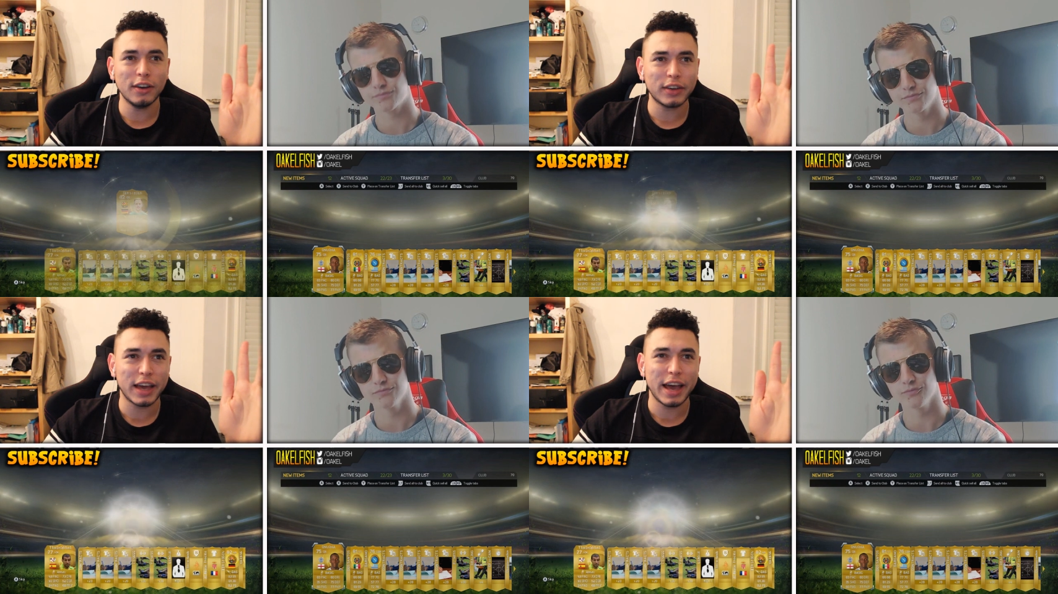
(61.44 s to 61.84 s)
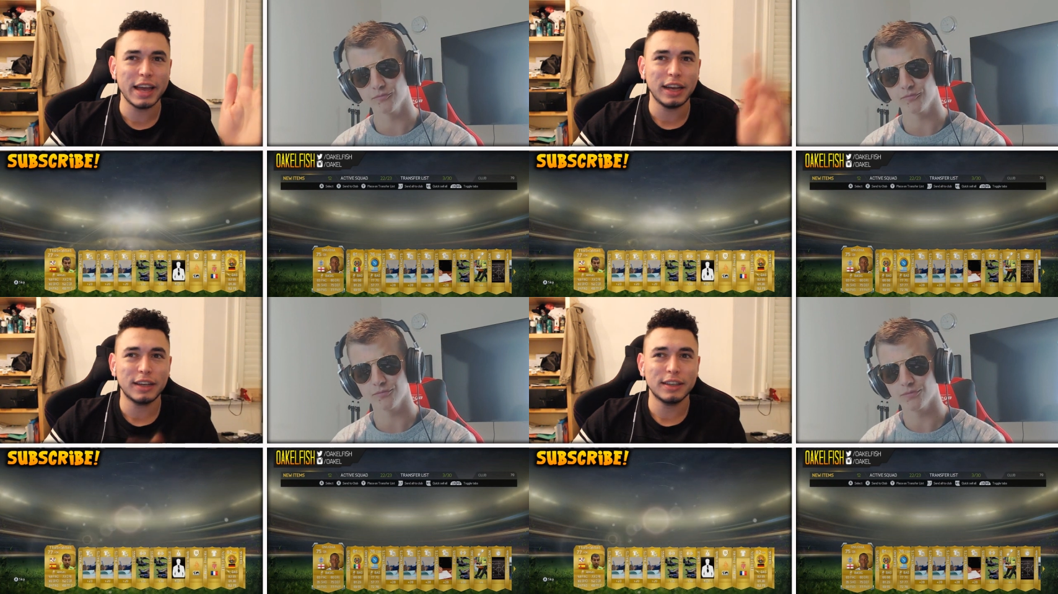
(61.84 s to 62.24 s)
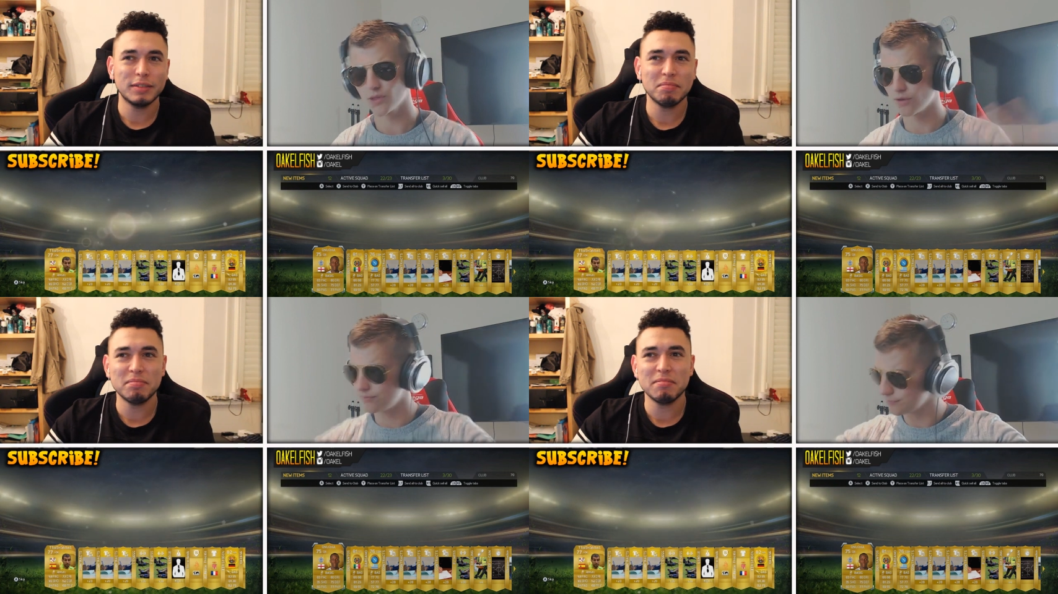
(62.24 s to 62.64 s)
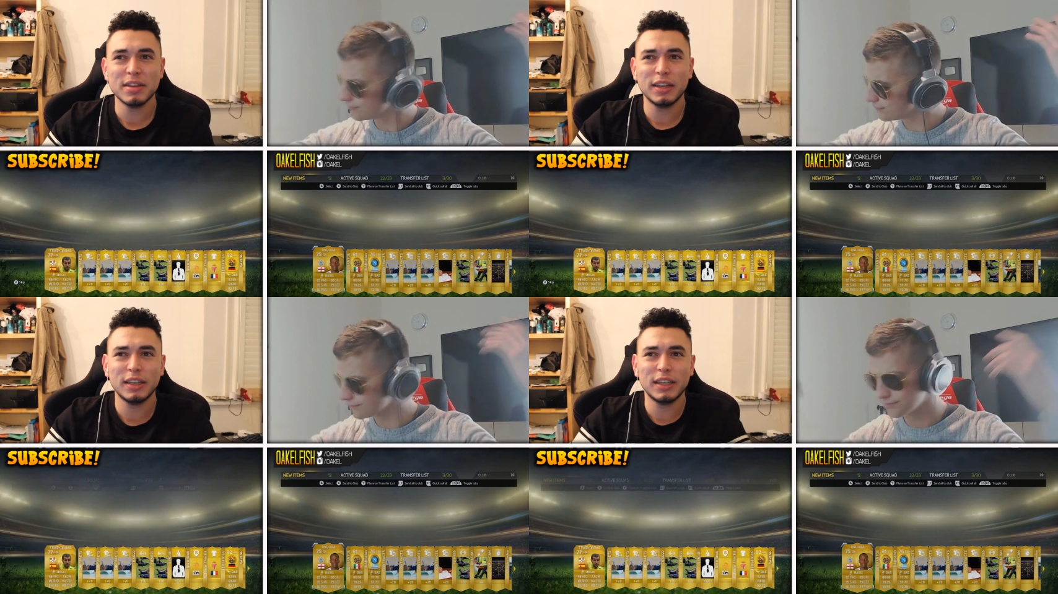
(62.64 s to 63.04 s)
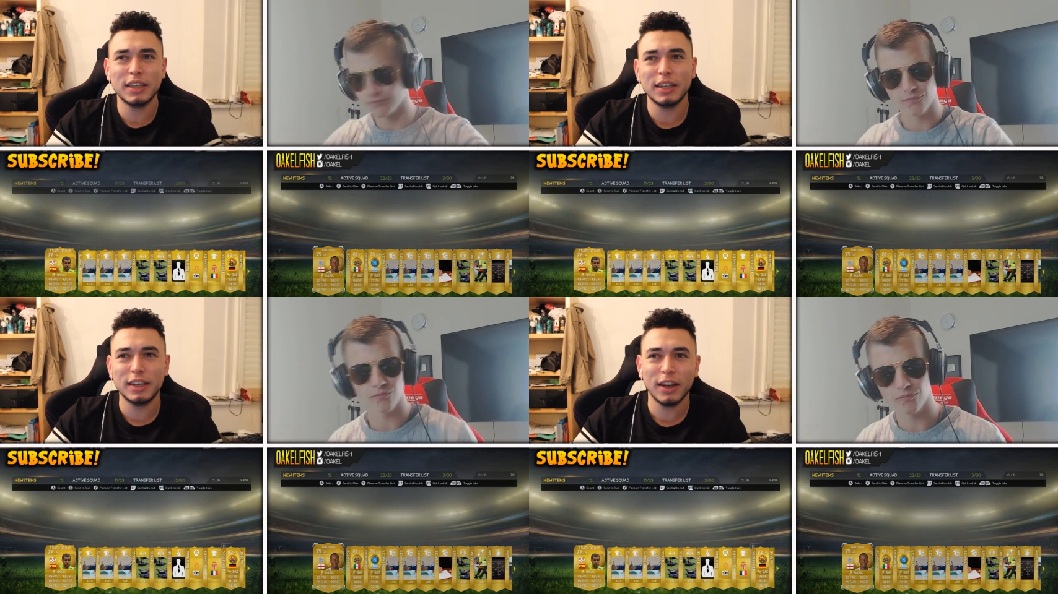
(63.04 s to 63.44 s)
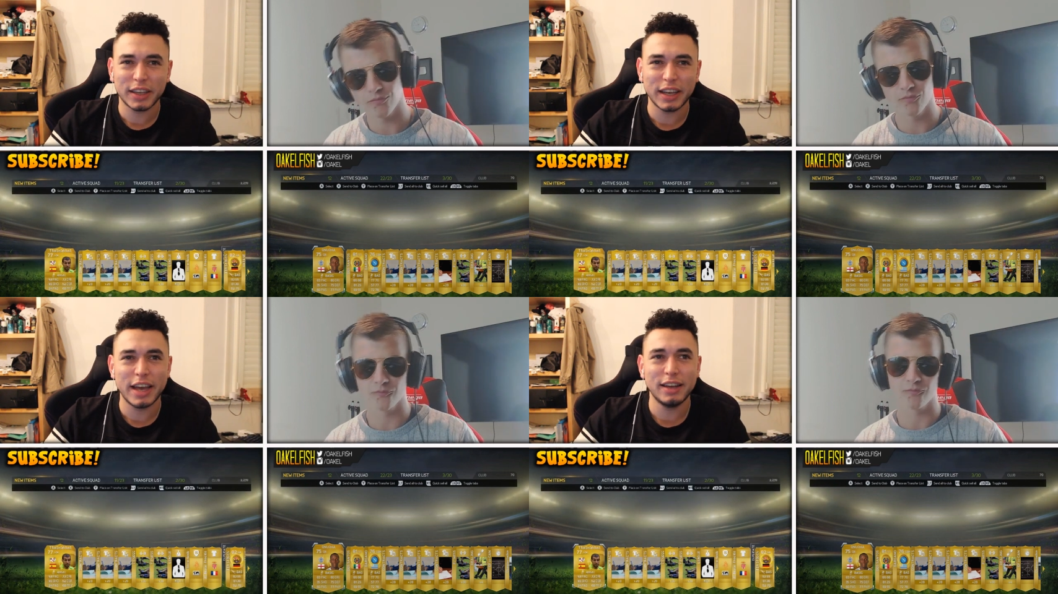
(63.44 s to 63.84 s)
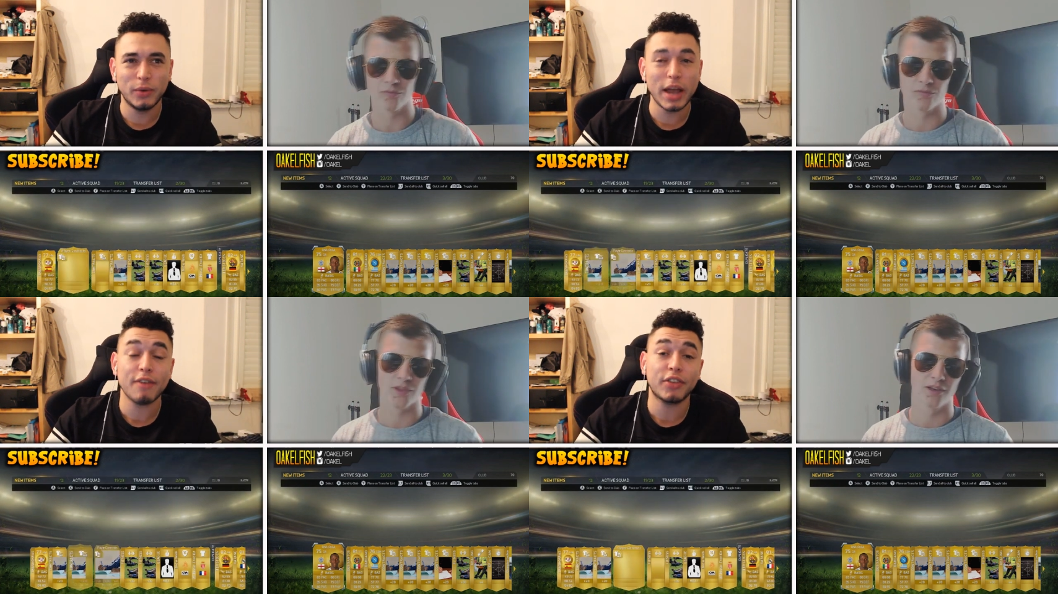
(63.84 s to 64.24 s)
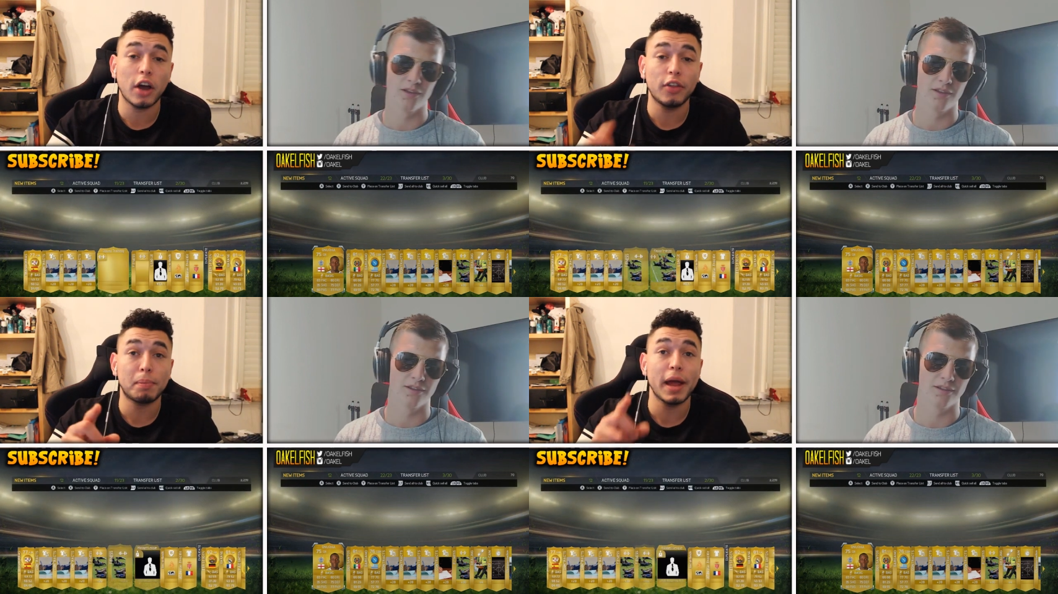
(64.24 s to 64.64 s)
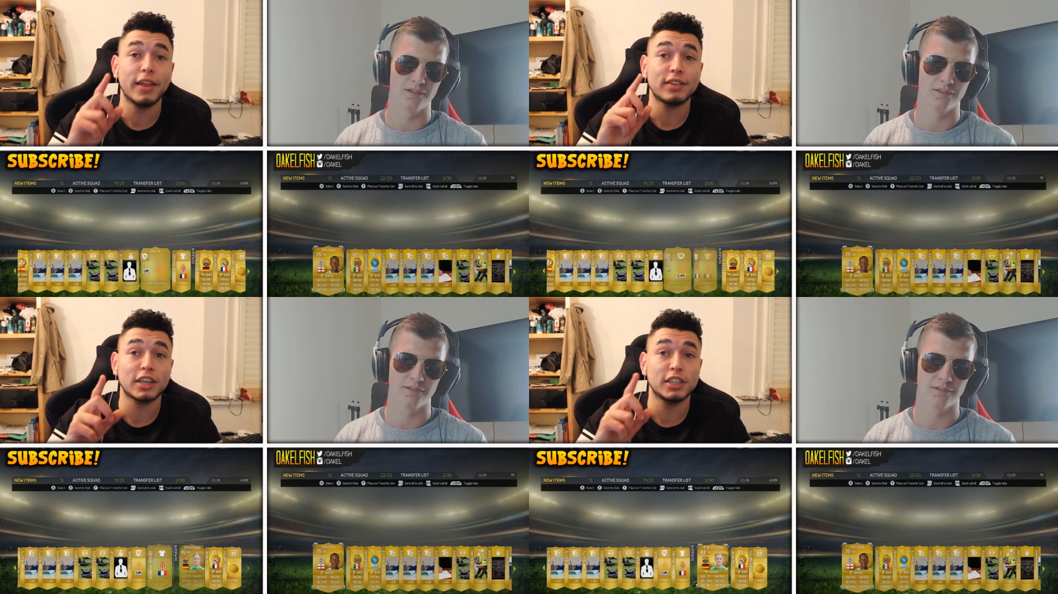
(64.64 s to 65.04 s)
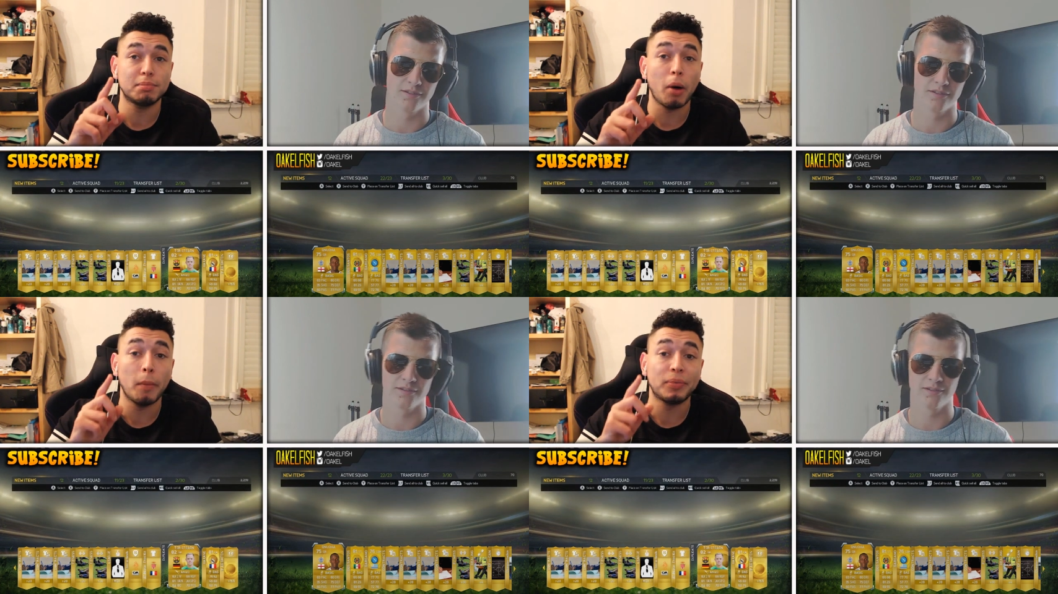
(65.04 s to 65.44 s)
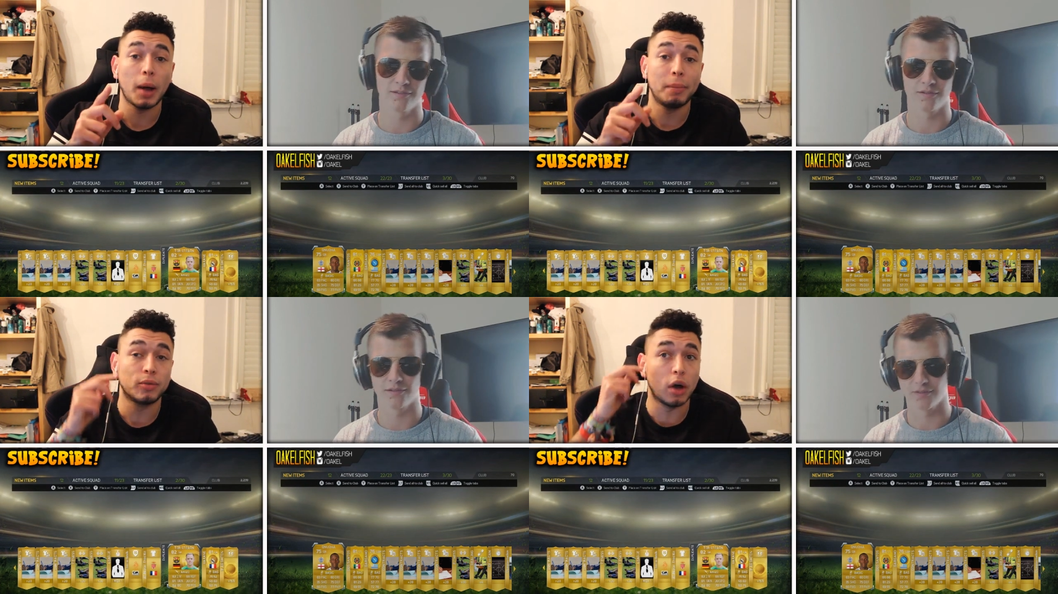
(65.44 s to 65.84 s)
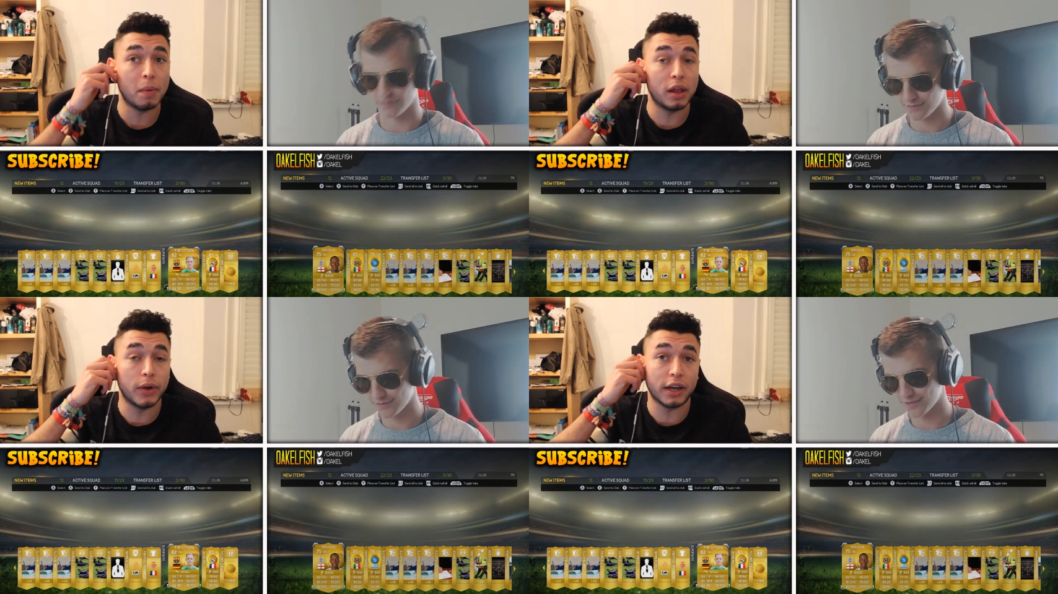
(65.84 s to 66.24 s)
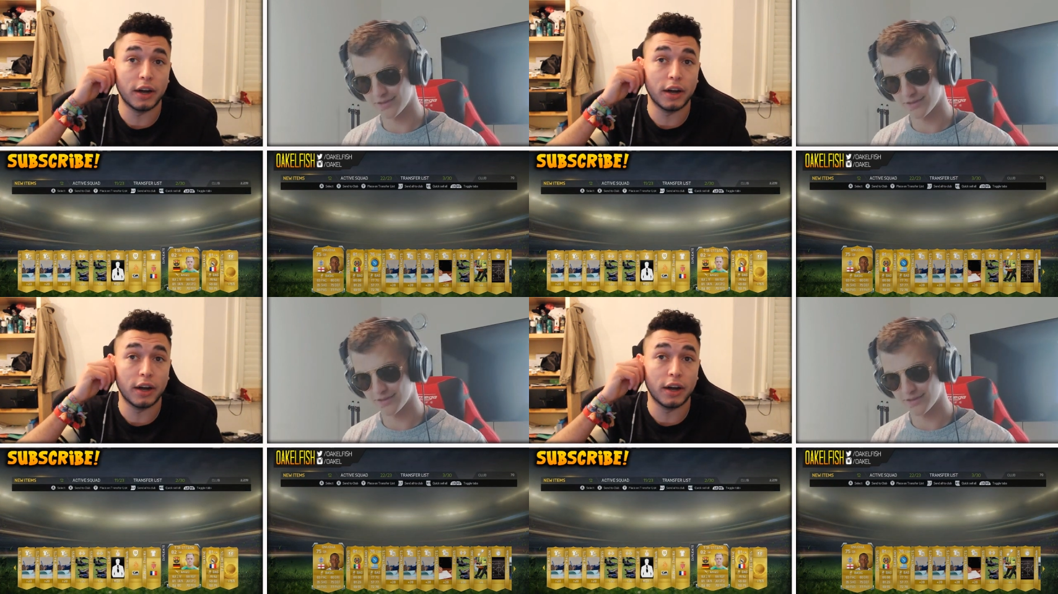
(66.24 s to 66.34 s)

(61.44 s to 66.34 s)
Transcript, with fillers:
Speaker 1: okay, uh, okay. We have to go with the player that's actually popped up as well. By the way,